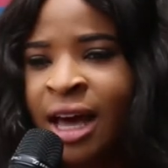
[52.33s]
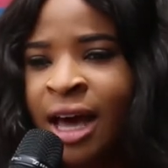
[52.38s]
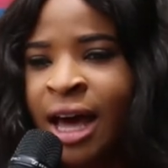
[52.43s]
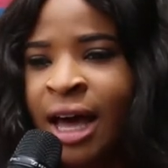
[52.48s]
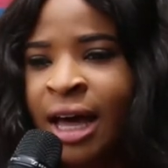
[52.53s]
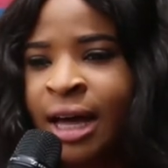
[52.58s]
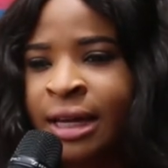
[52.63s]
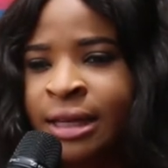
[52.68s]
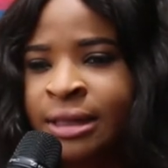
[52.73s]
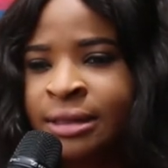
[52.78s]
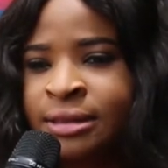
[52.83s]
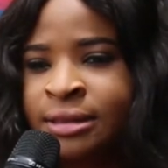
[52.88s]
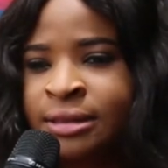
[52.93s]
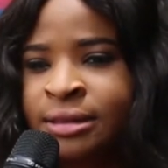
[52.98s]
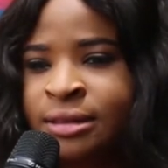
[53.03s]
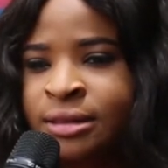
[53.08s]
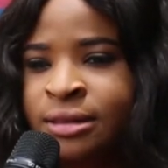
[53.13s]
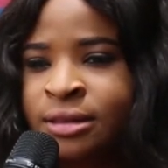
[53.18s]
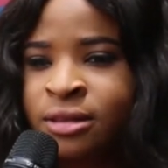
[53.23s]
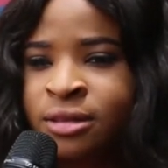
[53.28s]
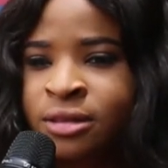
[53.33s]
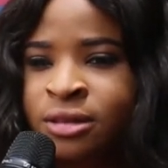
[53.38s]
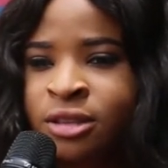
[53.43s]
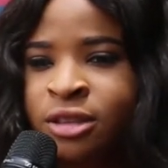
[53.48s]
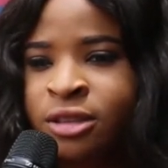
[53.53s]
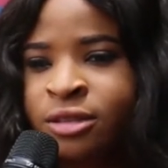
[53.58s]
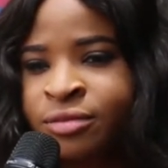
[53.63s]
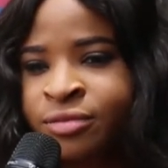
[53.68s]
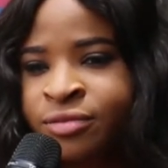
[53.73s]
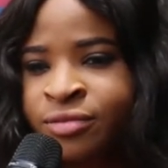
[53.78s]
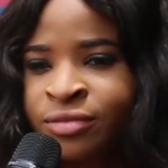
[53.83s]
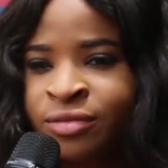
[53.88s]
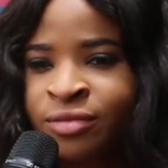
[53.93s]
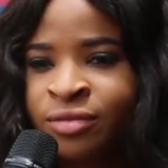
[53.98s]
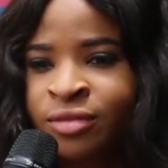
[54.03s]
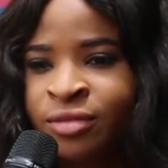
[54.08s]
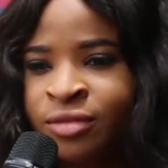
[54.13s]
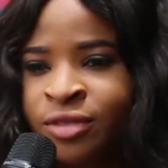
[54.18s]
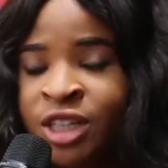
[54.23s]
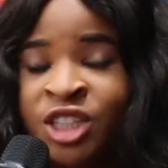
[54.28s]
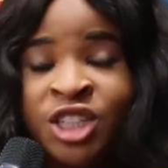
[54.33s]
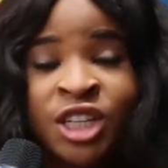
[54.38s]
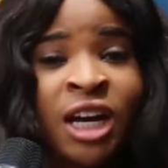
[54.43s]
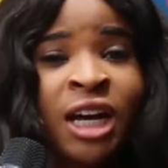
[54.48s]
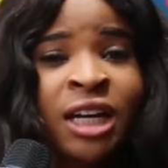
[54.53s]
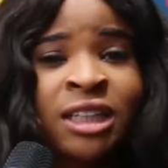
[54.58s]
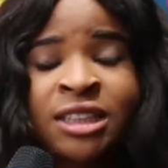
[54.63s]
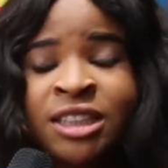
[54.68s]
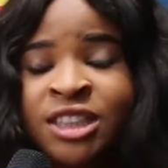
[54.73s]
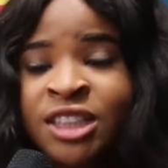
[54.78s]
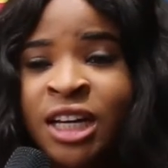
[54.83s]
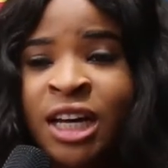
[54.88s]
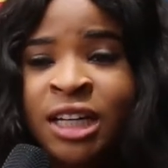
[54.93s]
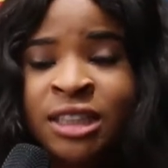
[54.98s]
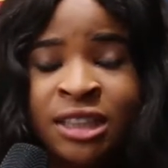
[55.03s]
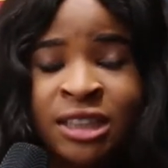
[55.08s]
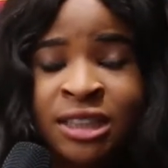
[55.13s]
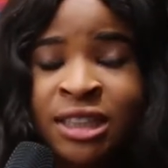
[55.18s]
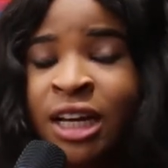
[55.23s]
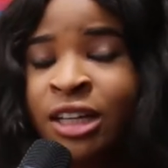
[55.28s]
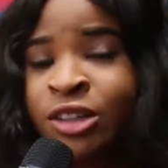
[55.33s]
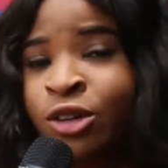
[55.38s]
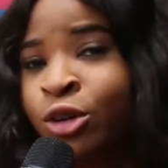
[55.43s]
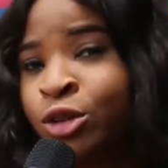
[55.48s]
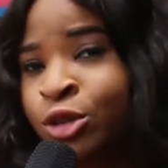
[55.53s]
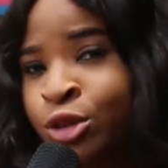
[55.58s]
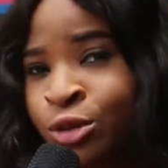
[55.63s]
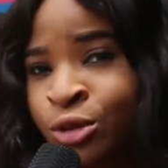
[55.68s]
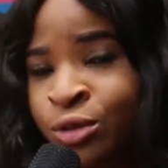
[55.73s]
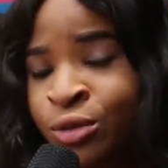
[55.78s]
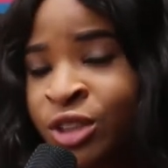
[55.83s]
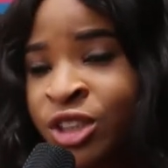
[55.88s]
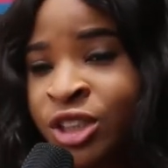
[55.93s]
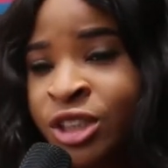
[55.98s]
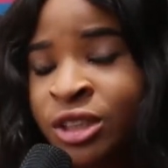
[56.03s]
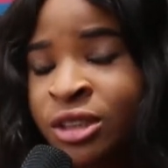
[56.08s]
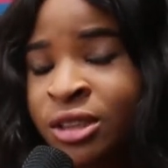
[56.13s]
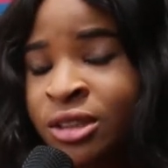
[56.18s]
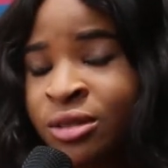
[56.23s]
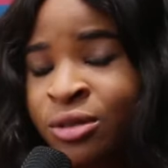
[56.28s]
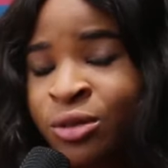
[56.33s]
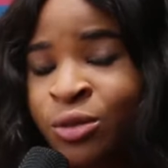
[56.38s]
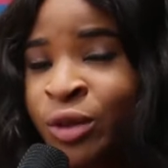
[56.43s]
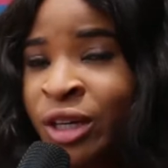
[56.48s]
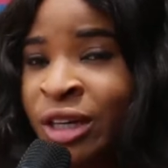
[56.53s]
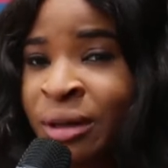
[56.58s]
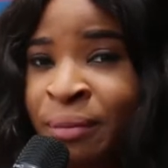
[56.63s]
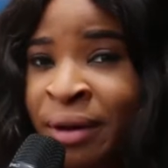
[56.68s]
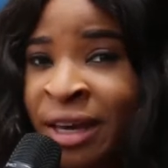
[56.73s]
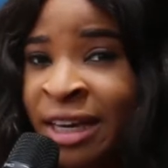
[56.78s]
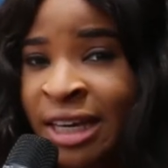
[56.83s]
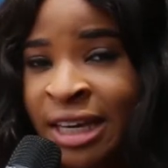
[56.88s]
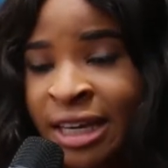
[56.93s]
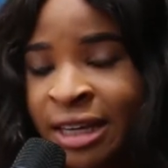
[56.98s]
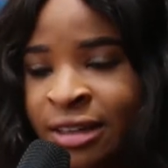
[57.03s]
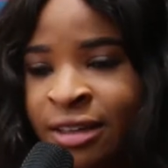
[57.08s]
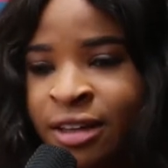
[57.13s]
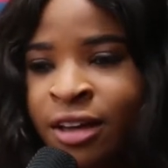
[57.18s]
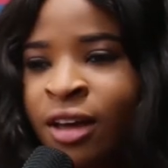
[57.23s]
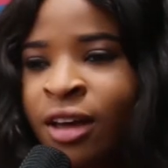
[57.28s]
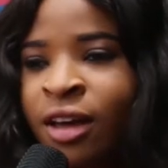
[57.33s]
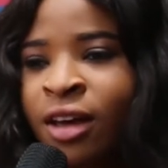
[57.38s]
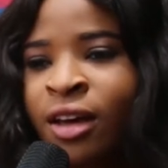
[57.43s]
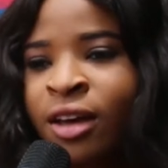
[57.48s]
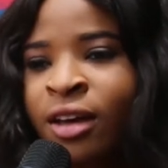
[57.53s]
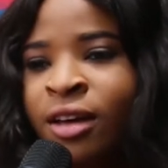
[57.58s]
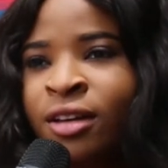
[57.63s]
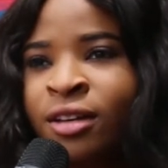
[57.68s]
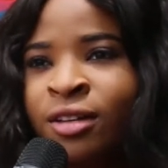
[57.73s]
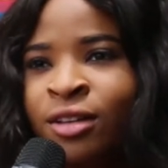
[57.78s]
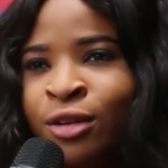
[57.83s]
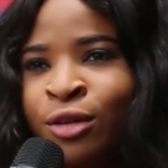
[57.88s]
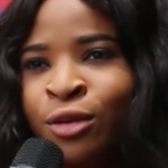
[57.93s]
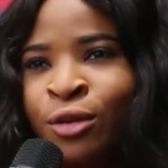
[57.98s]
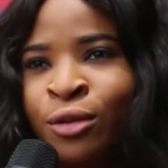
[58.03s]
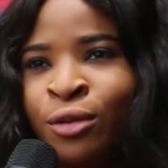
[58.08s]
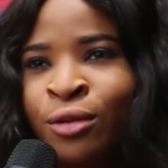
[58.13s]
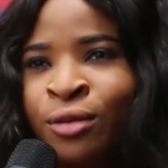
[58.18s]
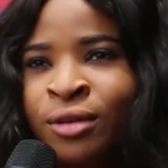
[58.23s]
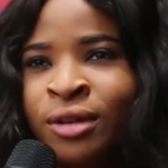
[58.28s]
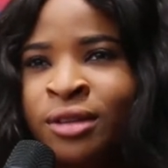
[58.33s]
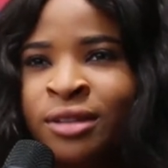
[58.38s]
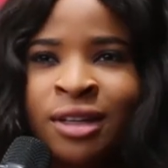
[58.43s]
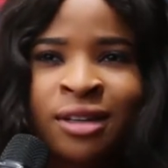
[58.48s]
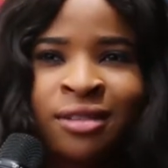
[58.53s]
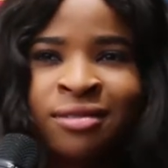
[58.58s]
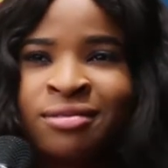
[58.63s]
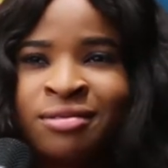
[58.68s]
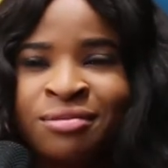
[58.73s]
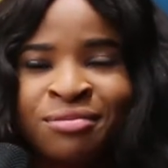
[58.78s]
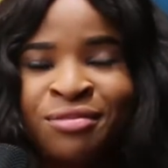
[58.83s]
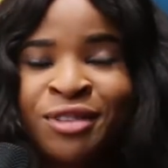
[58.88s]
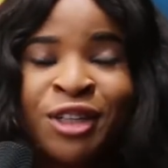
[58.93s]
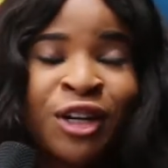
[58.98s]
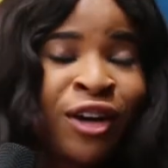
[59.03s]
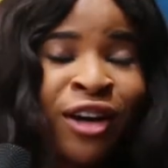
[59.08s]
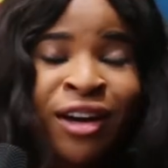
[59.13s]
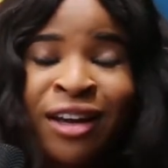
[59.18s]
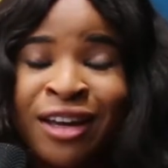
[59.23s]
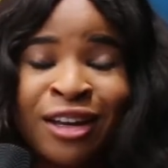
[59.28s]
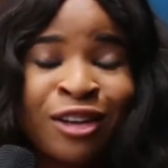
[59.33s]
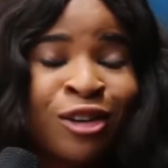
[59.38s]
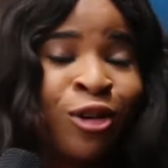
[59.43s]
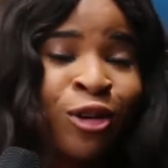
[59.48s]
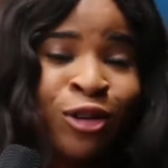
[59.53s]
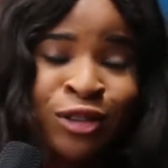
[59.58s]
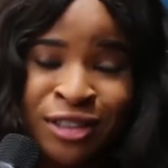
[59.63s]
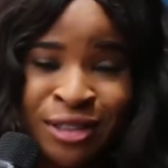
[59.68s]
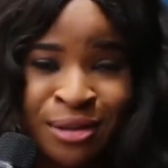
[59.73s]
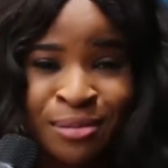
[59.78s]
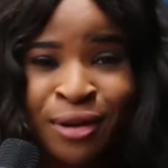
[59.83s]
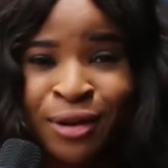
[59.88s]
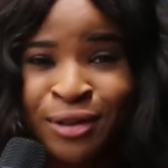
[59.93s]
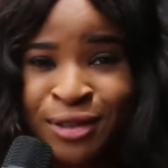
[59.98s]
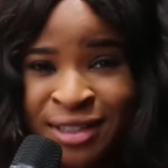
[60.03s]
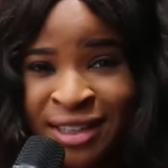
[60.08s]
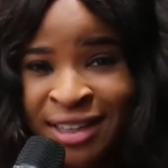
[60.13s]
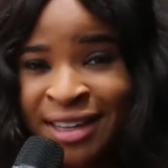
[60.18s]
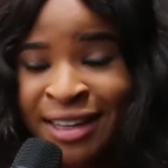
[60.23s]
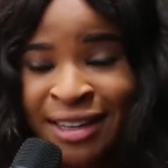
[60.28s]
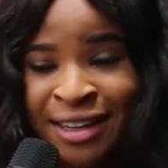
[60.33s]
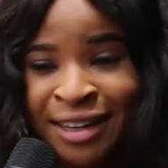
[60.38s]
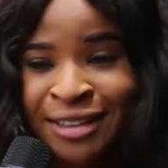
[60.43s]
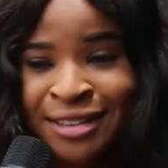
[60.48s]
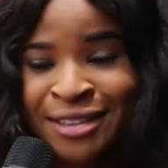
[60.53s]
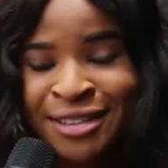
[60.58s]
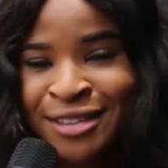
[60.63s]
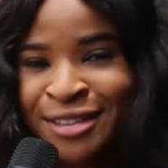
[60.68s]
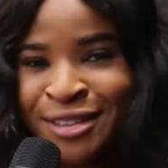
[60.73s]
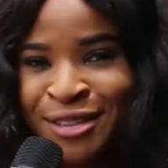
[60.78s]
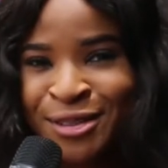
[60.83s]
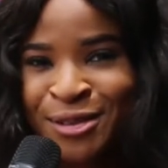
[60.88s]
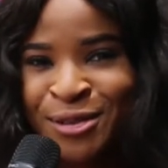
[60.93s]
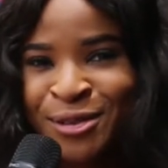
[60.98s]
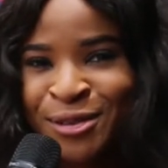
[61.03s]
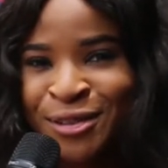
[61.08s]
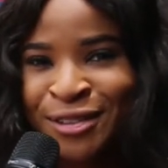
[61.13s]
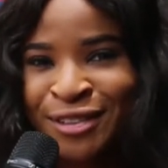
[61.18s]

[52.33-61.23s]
And she has a side hustle, which is wig making, you know. And then there are a lot about Sekinat. So